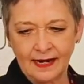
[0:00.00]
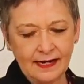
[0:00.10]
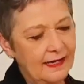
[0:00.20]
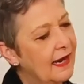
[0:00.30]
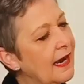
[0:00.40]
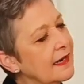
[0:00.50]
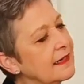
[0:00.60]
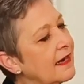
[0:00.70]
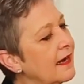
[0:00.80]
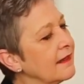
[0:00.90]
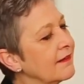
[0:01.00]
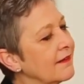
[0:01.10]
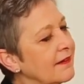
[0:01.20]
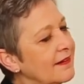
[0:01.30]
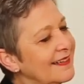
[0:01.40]
and add color
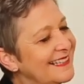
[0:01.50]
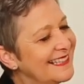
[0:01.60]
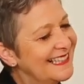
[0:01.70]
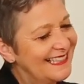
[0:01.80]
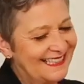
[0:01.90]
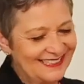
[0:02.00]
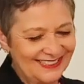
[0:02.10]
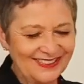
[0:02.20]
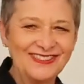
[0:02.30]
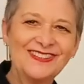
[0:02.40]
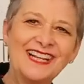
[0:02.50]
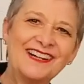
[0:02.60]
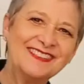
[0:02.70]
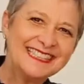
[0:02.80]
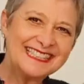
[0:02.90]
until you
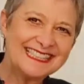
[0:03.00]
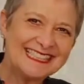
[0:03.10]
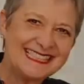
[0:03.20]
love it.